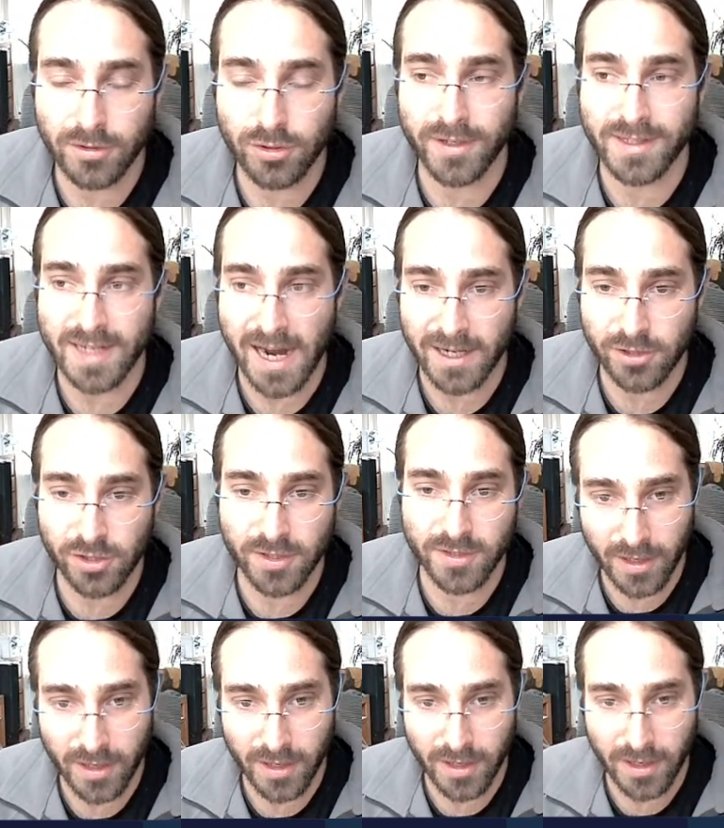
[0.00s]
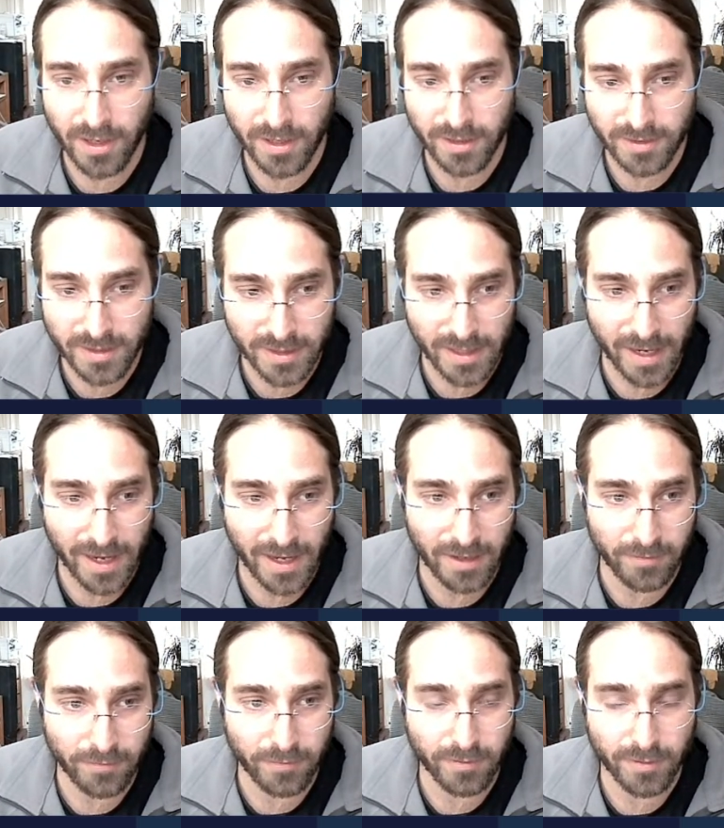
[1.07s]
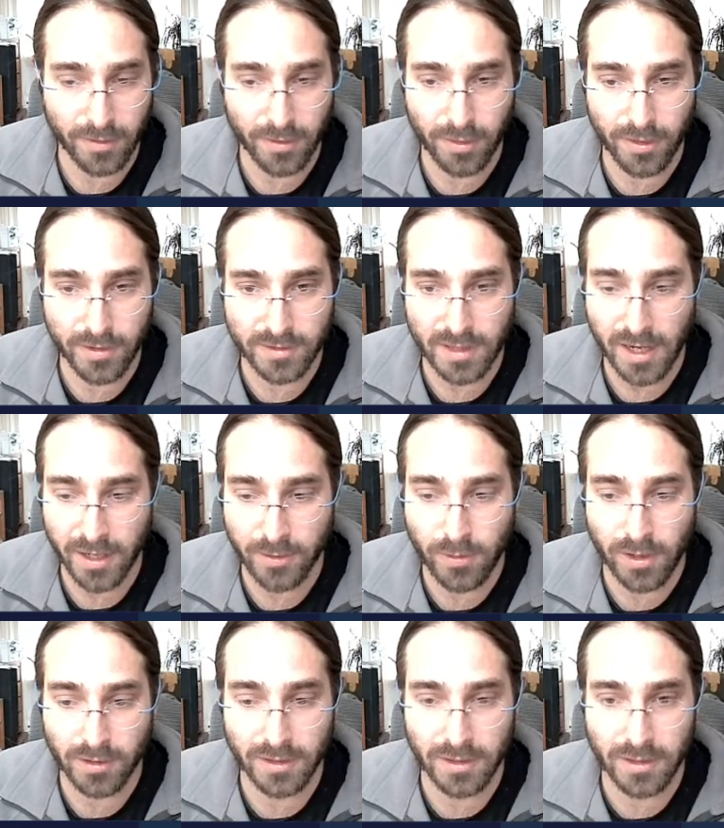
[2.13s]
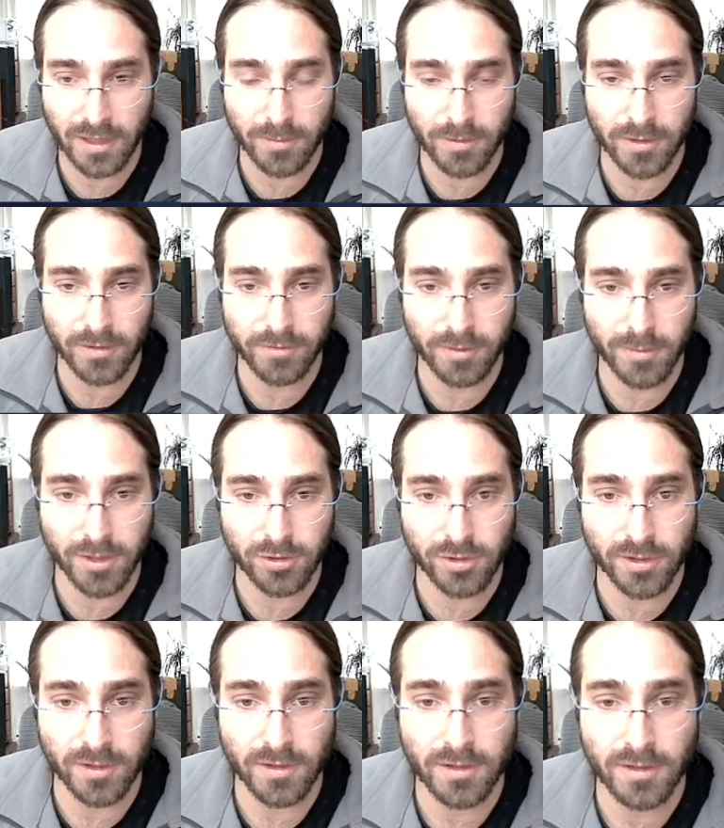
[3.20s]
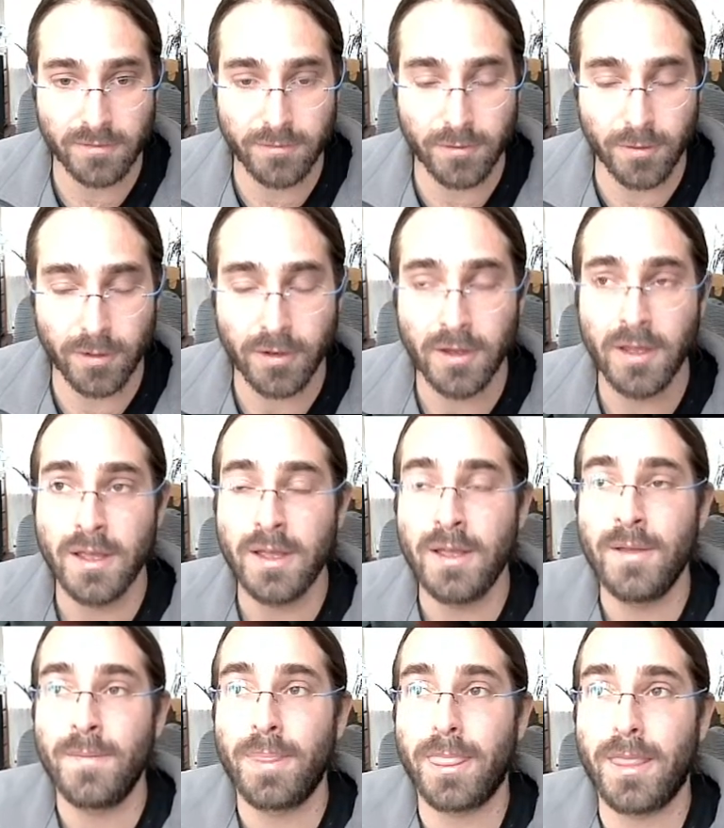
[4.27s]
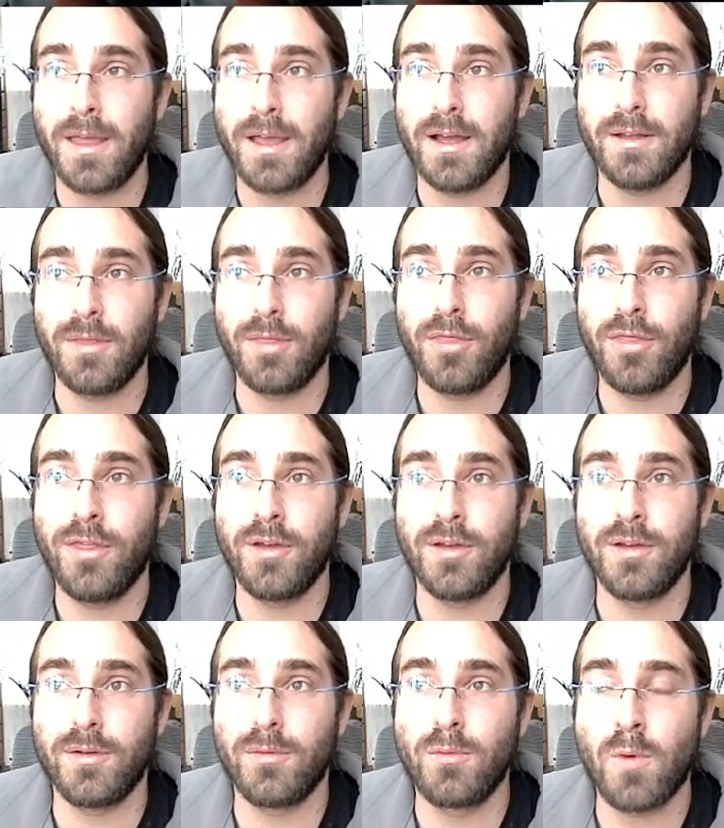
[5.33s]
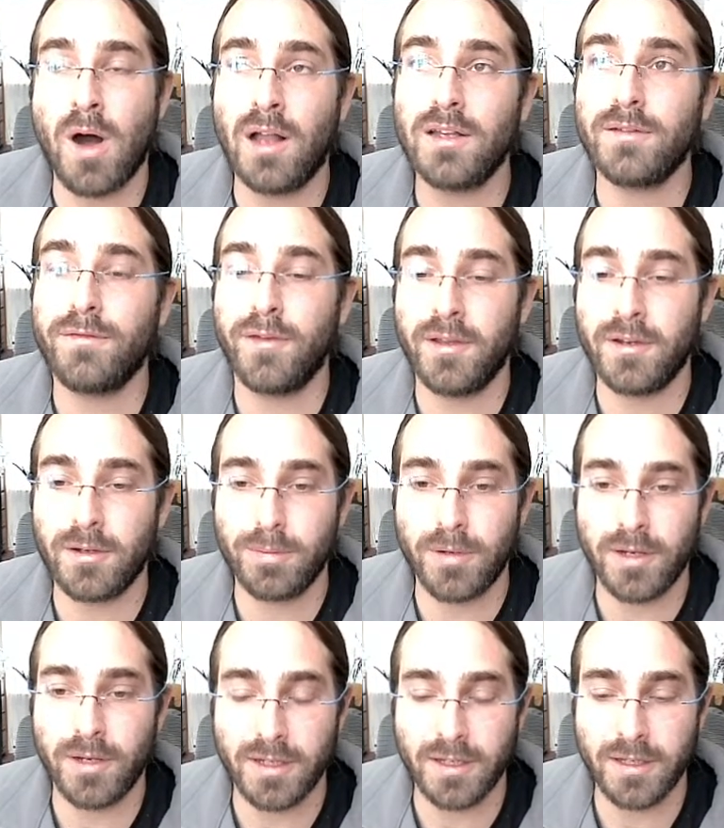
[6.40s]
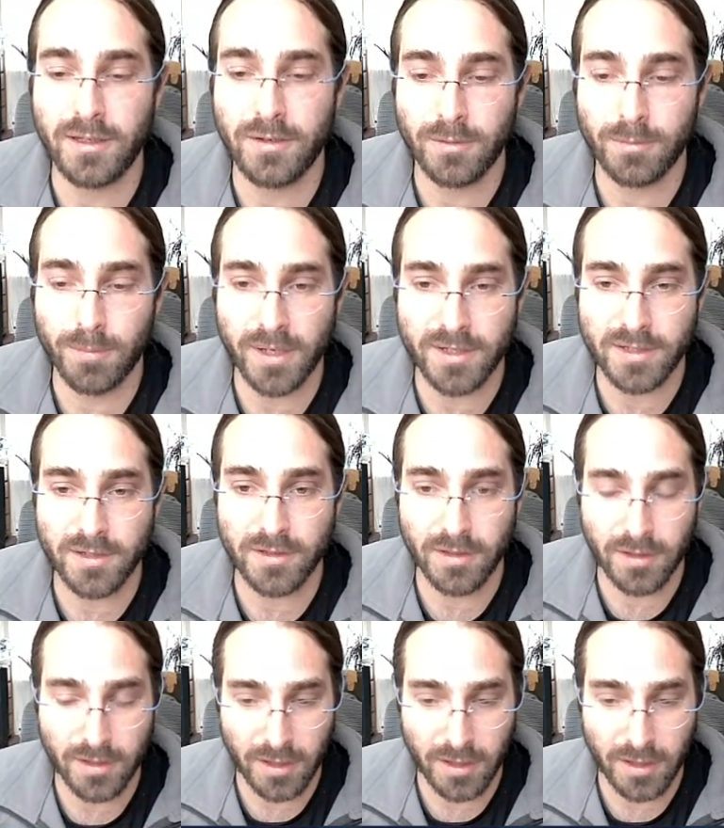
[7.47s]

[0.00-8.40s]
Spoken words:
transactions that they did have this high quality label information for, the wallet fingerprinting here based